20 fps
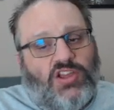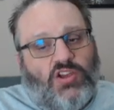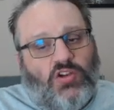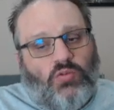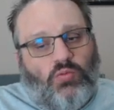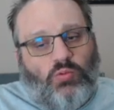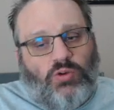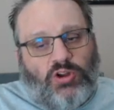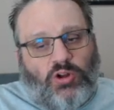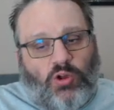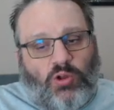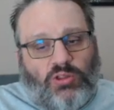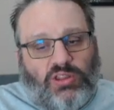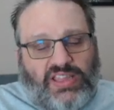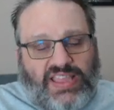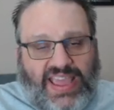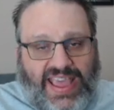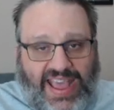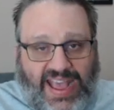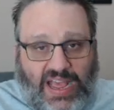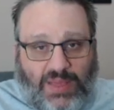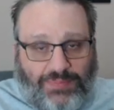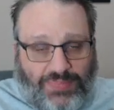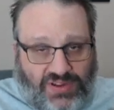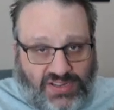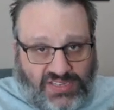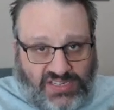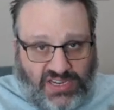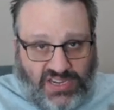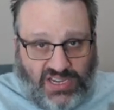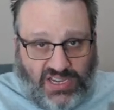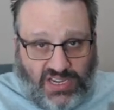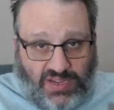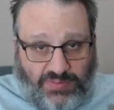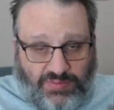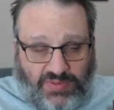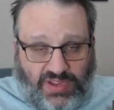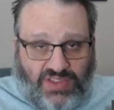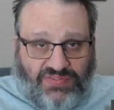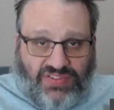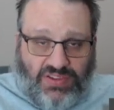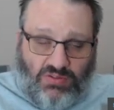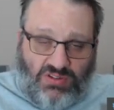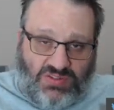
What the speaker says: would only happen to him if he was